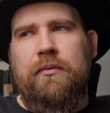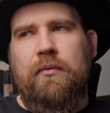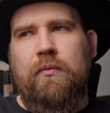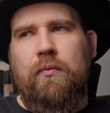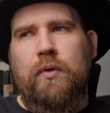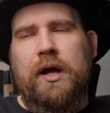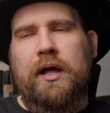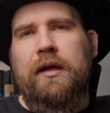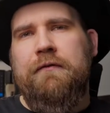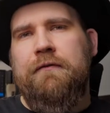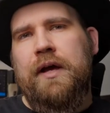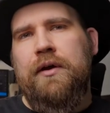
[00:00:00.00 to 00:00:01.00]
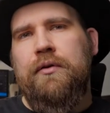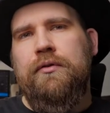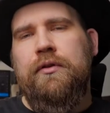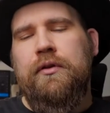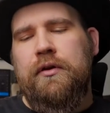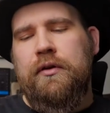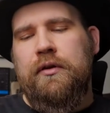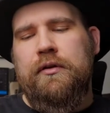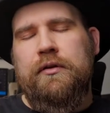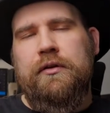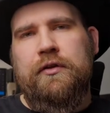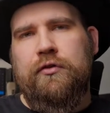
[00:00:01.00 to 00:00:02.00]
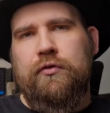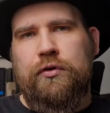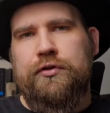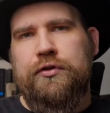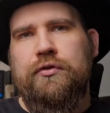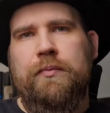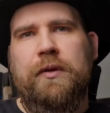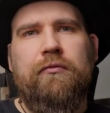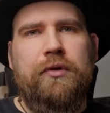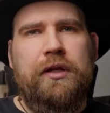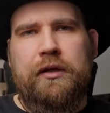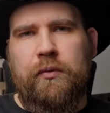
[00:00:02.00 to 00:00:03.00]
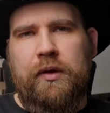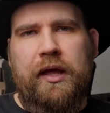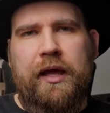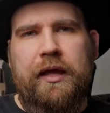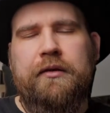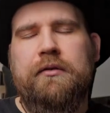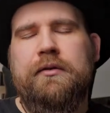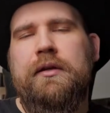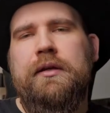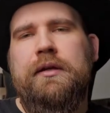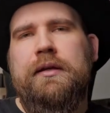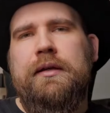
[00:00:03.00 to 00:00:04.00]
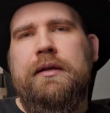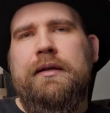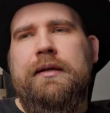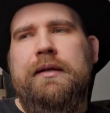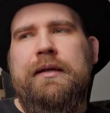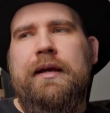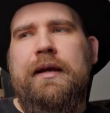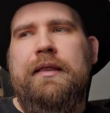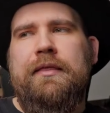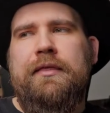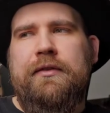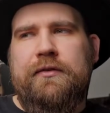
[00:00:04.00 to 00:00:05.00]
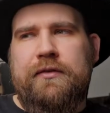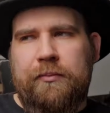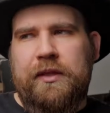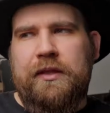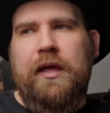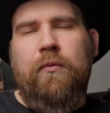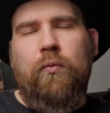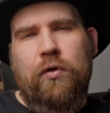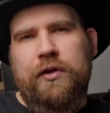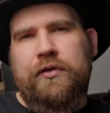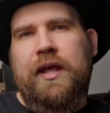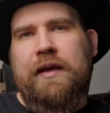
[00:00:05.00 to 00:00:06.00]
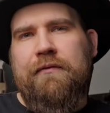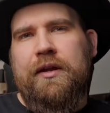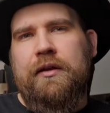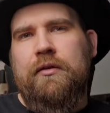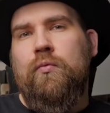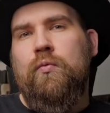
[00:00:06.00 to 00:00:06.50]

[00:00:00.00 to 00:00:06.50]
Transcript: while I found the distortion to be really well handled, something that was evident